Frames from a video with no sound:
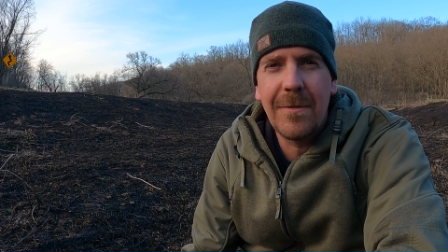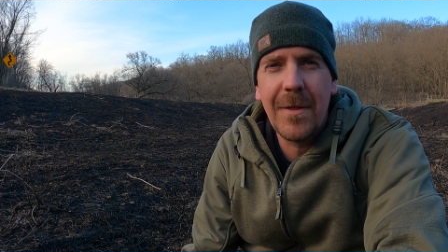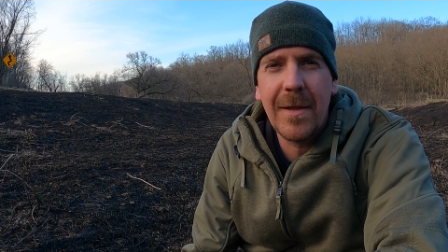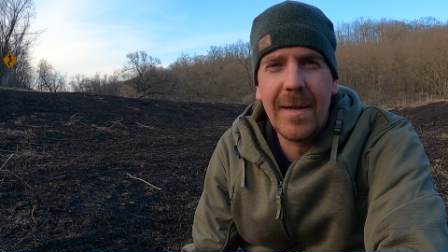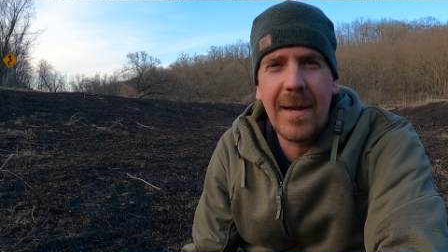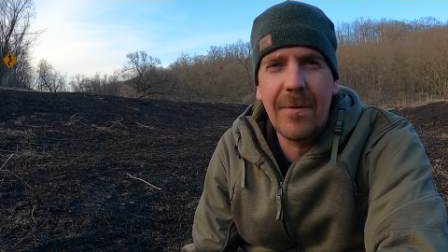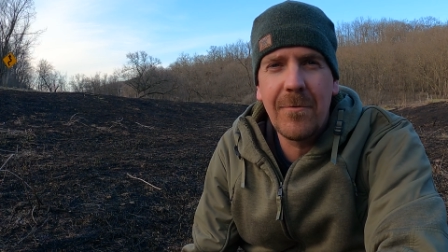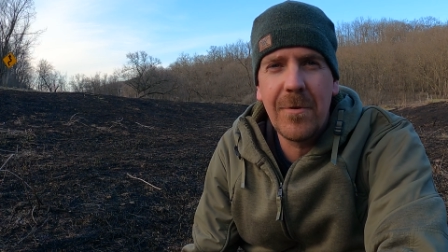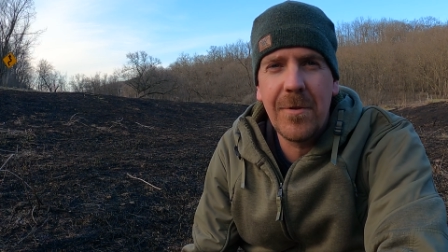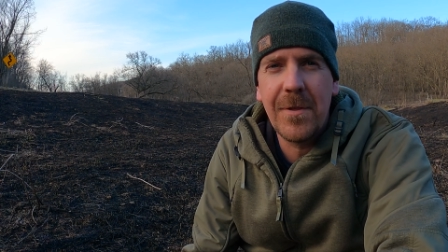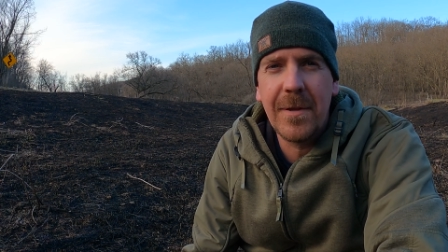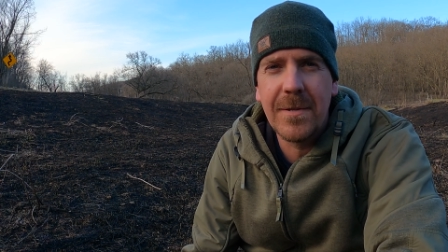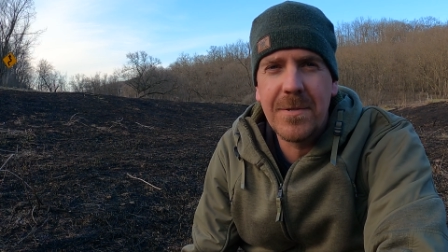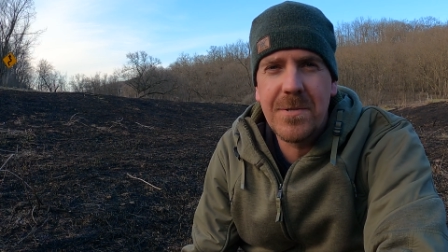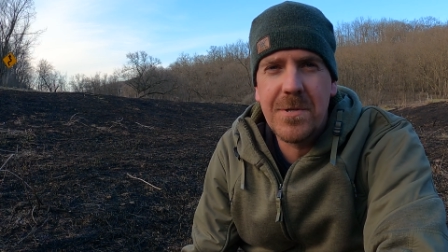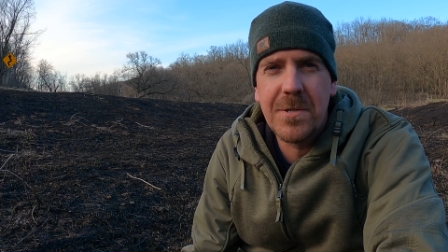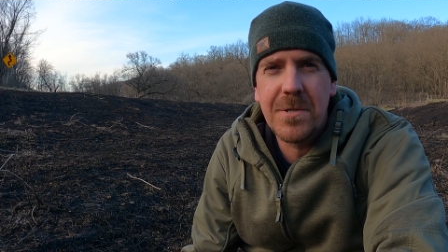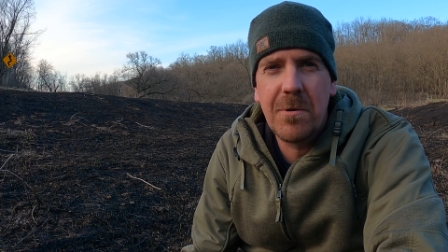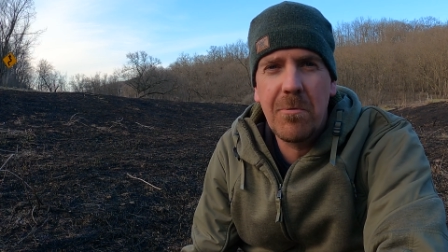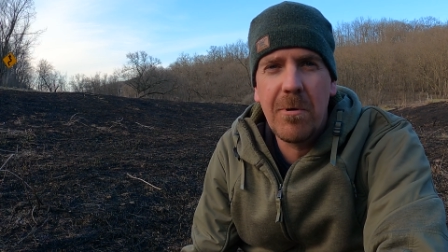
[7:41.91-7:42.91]
I think everything
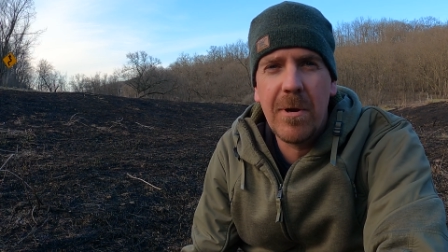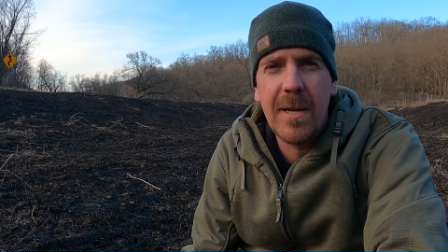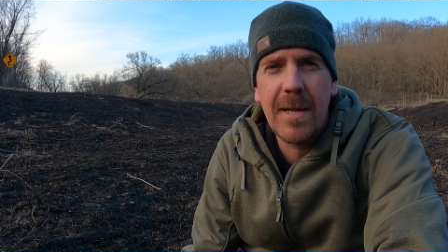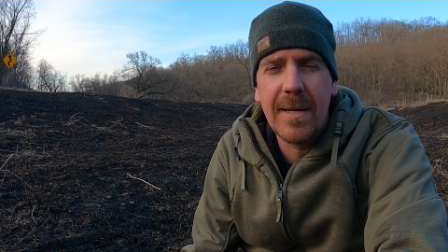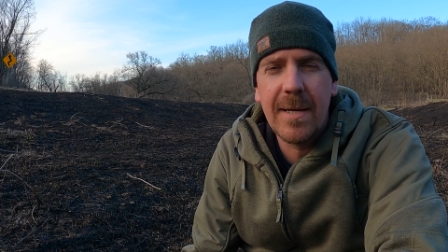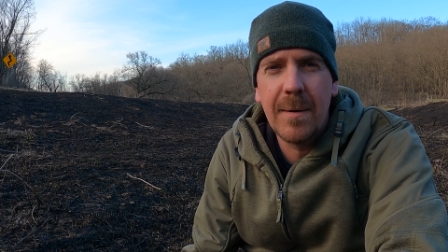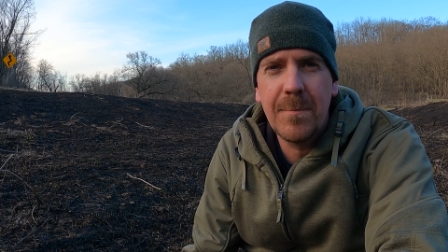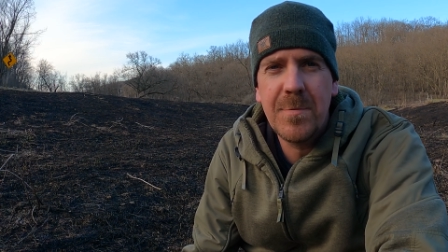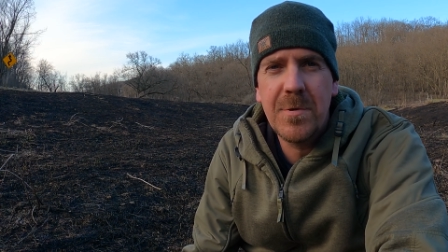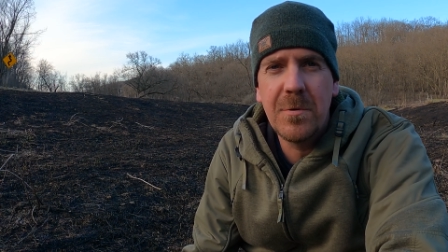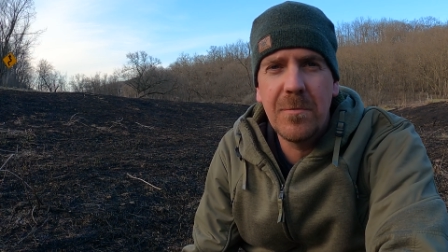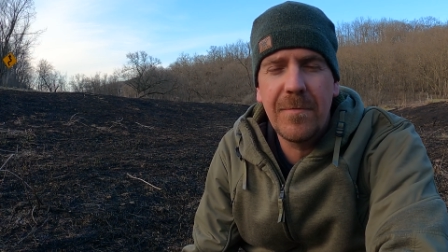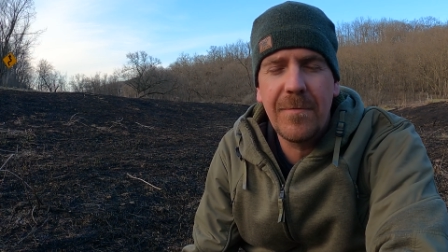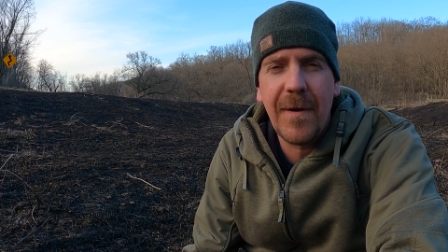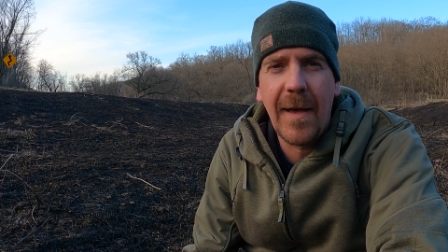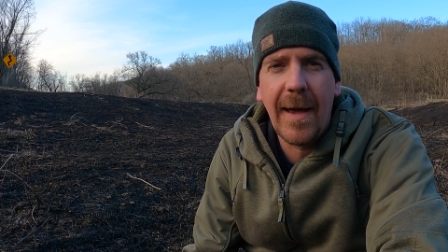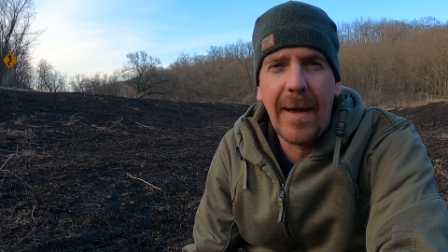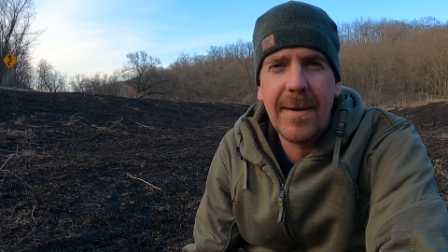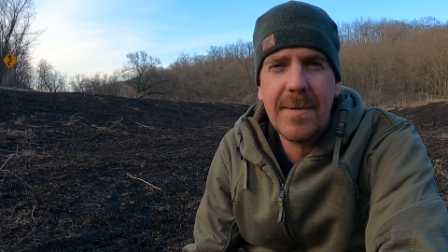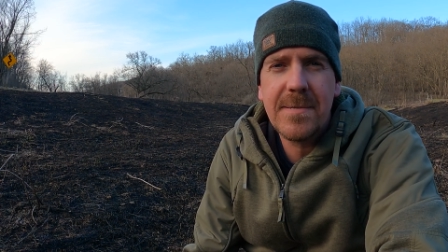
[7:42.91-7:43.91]
is just greening up too
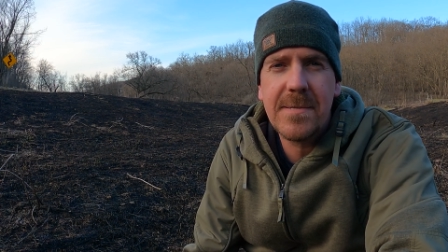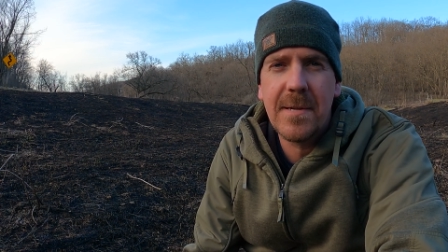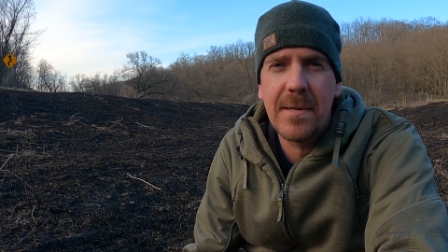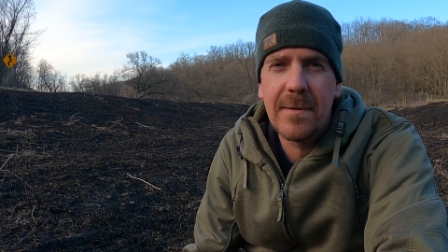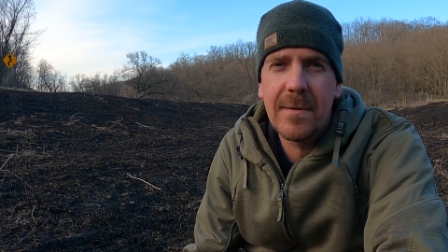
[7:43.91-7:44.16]
fast.